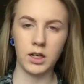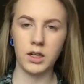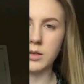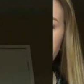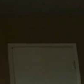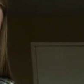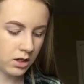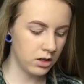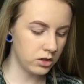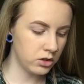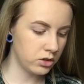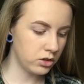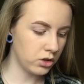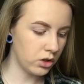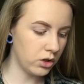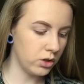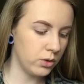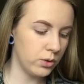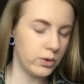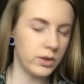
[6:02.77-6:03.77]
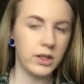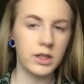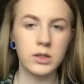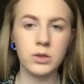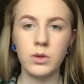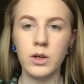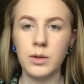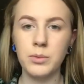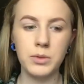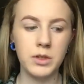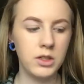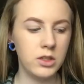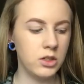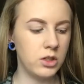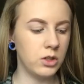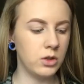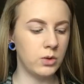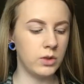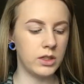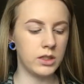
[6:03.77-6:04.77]
time. So next what I'm going to
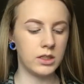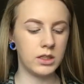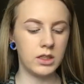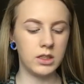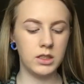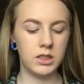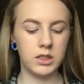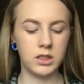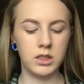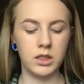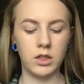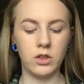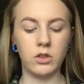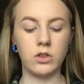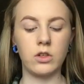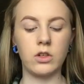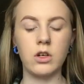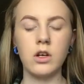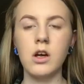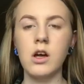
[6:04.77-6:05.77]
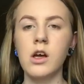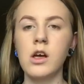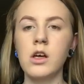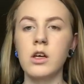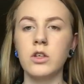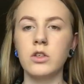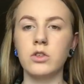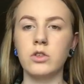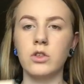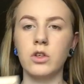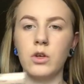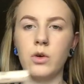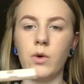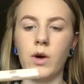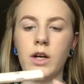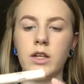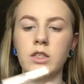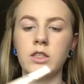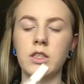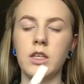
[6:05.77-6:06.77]
do is concealer.
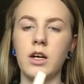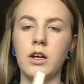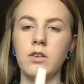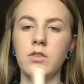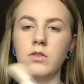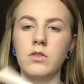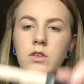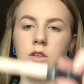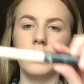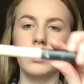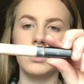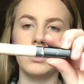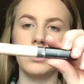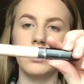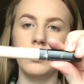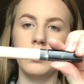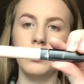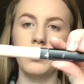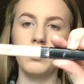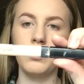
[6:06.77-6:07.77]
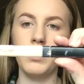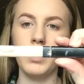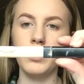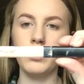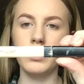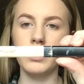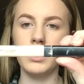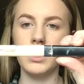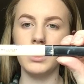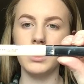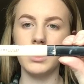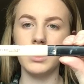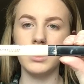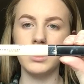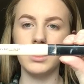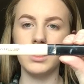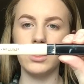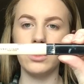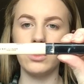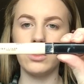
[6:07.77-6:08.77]
So I just have this Maybelline
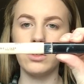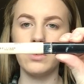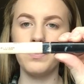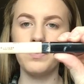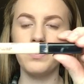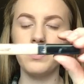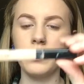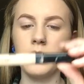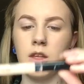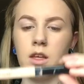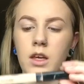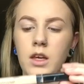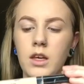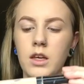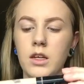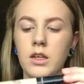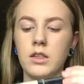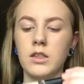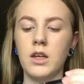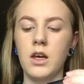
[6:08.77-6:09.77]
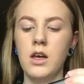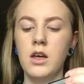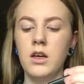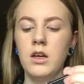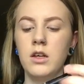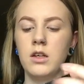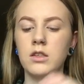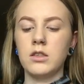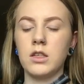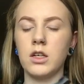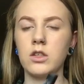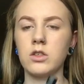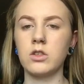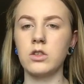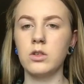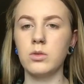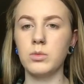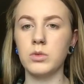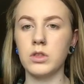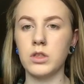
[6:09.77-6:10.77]
concealer, and it's
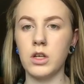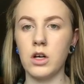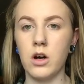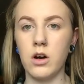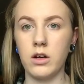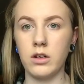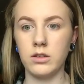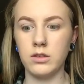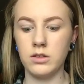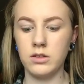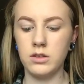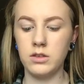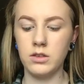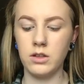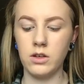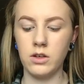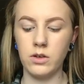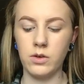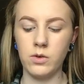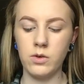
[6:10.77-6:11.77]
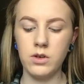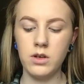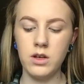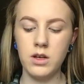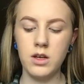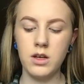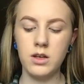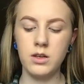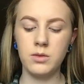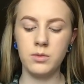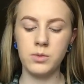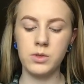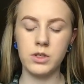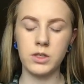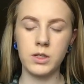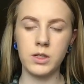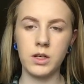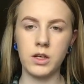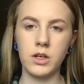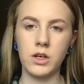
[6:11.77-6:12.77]
actually almost gone, so I'm
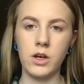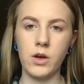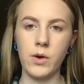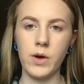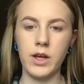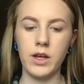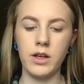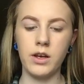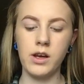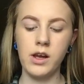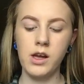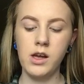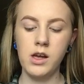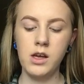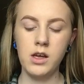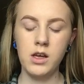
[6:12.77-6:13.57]
just going to go ahead